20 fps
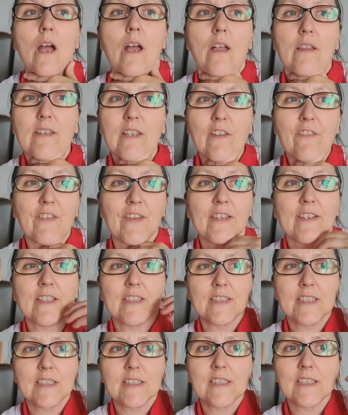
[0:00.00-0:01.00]
and I think
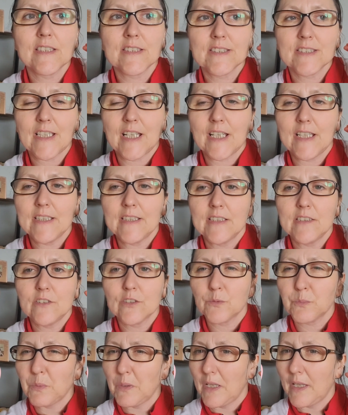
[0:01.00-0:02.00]
this is anxiety
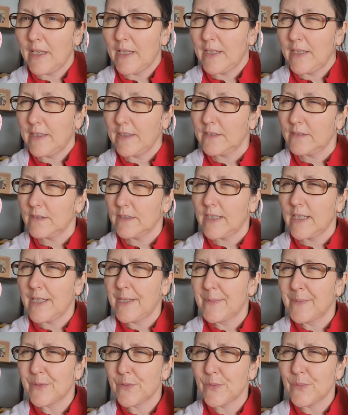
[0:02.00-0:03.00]
just playing
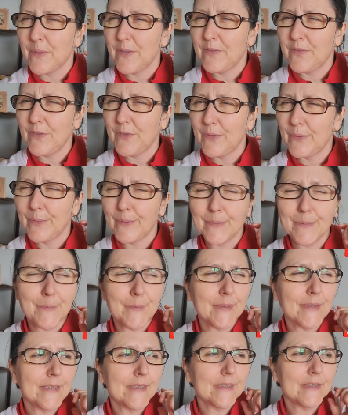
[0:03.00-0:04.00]
games with me, if you know what I
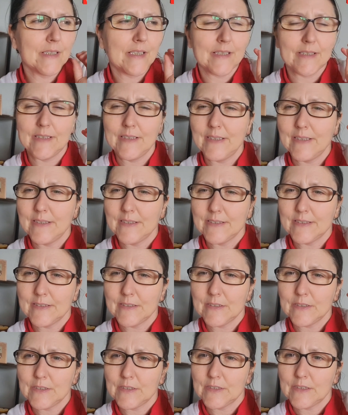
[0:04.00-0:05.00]
mean, like let's
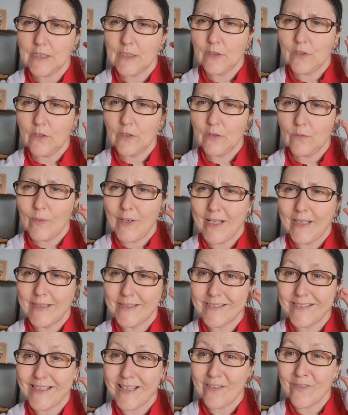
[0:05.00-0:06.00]
just talk,
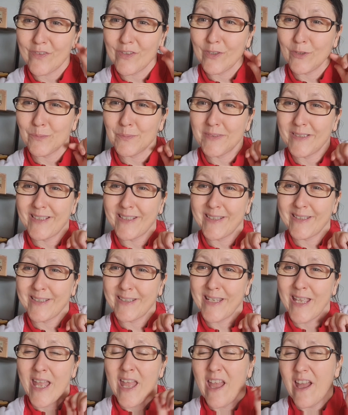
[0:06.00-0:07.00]
wind Kathy up
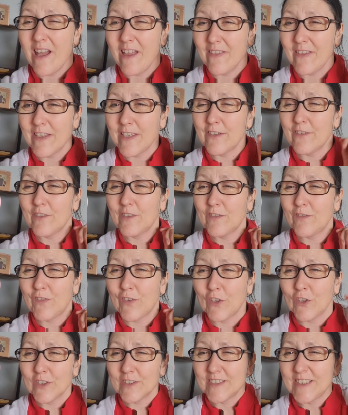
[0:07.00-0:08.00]
today, and then you
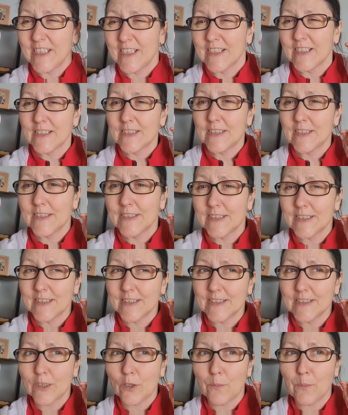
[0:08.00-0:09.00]
throw tinnitus
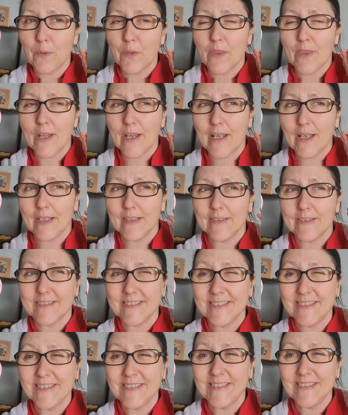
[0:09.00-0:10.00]
in top of that, and
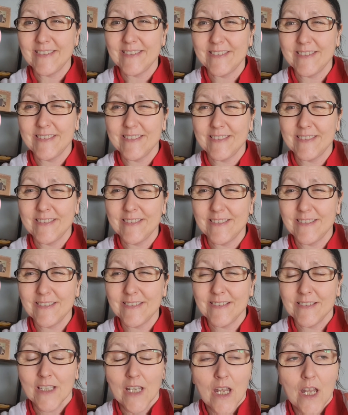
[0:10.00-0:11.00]

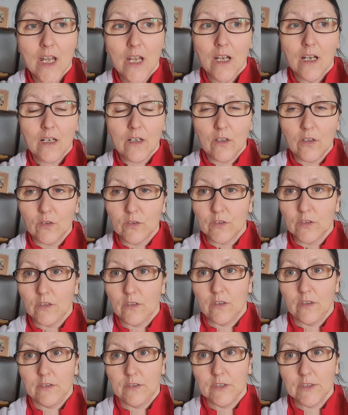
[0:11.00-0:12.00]
eee, or
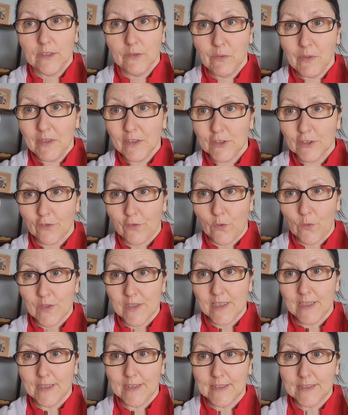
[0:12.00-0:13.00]
does anyone else suffer
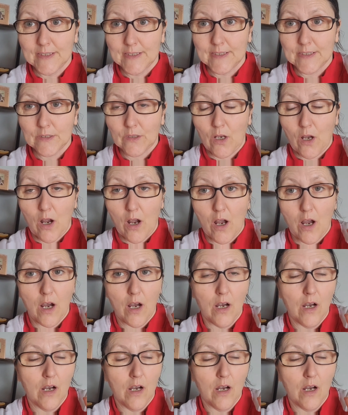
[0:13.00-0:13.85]
tinnitus? Oh,